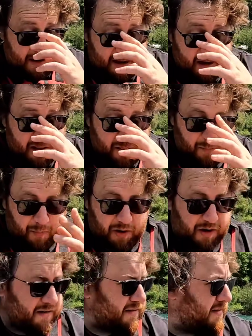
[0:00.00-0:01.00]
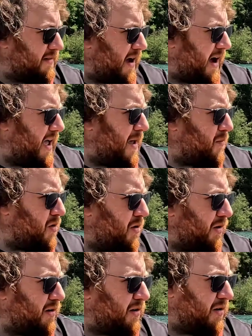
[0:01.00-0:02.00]
in the books, I am
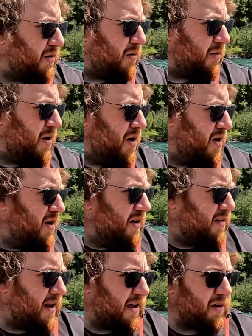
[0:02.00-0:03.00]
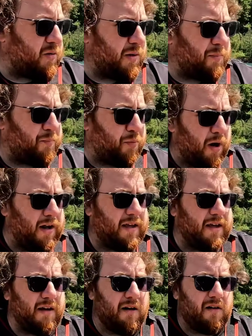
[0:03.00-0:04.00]
going to take a quick break
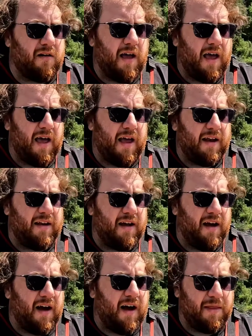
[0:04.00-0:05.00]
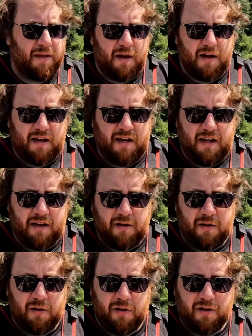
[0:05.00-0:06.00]
here, and I think I'm going to eat a
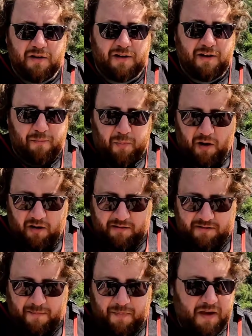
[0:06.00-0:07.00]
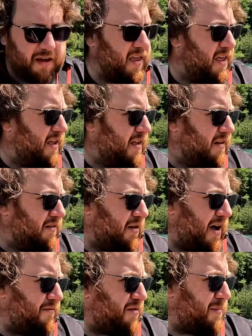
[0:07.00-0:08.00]
little Cliff Bar or something. So
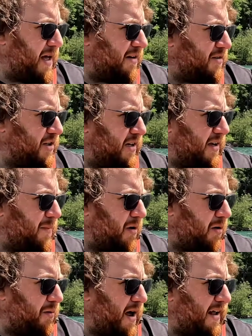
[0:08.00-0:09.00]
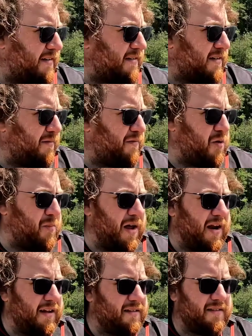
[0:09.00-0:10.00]
I have some energy. I'm going to rest a few
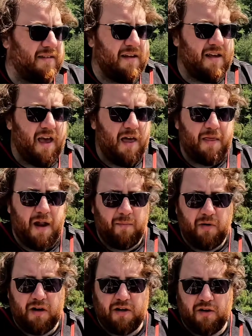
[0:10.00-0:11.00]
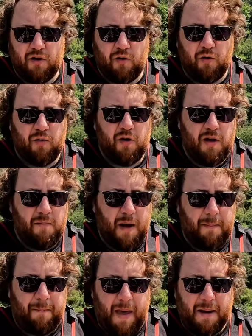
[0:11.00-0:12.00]
minutes, and then I'm going to do
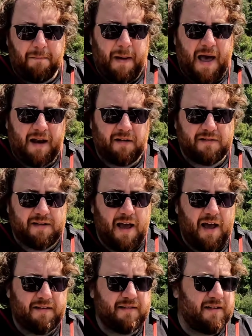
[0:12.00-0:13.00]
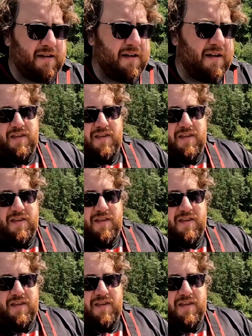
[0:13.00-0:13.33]
my bent paddle test.